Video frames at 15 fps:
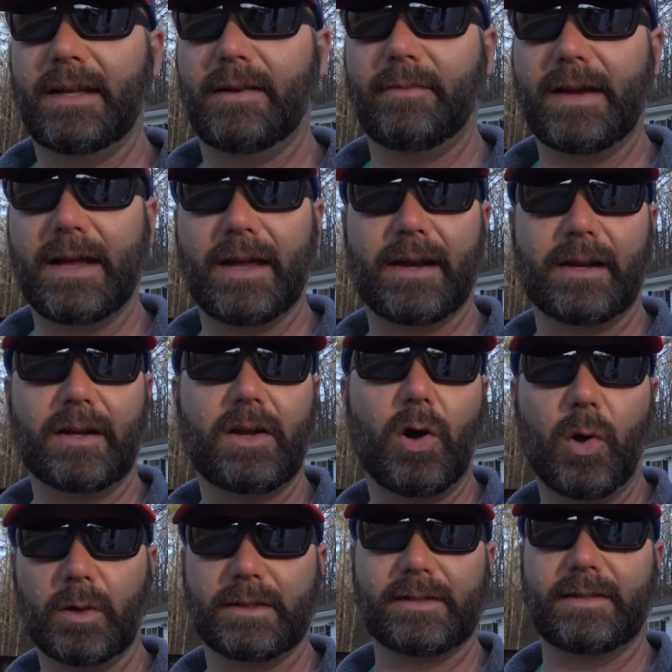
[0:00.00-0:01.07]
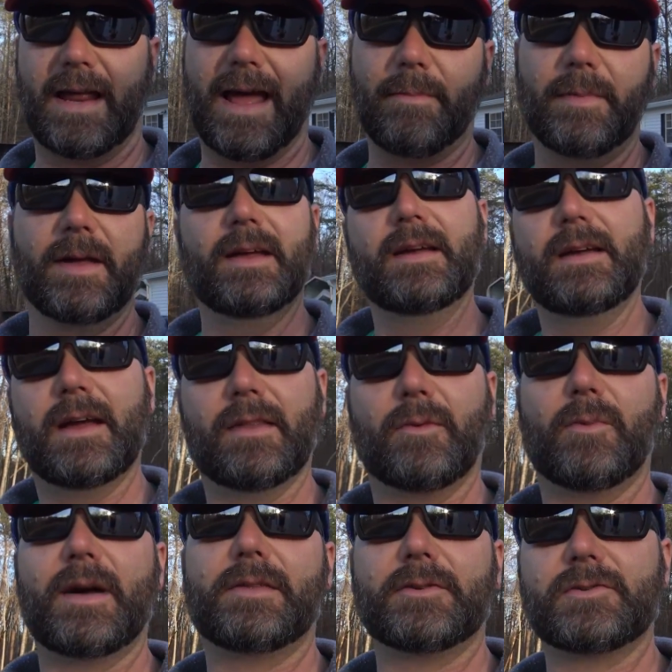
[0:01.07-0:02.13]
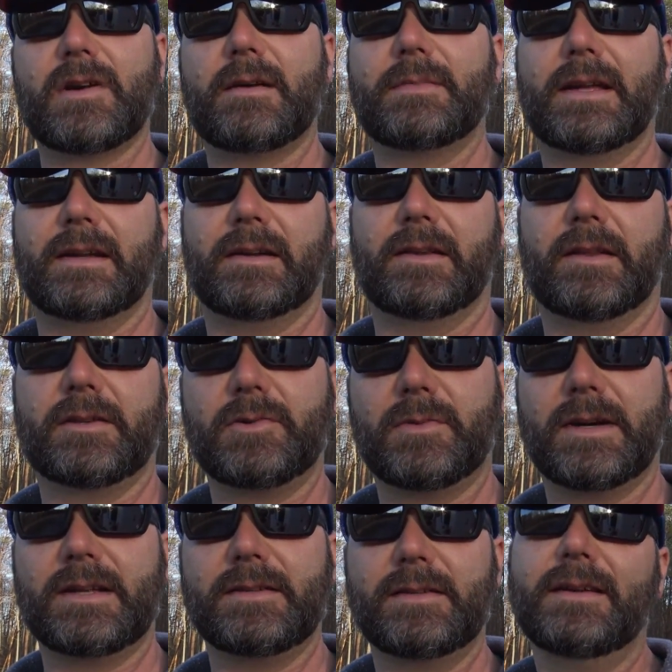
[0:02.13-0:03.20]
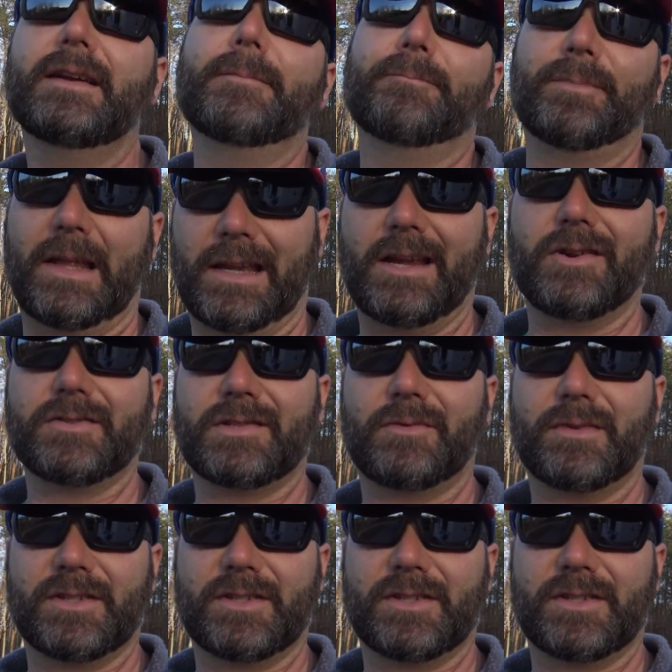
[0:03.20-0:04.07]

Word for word: and we had a cold snap, and the weather dropped down in the 20s, and here's the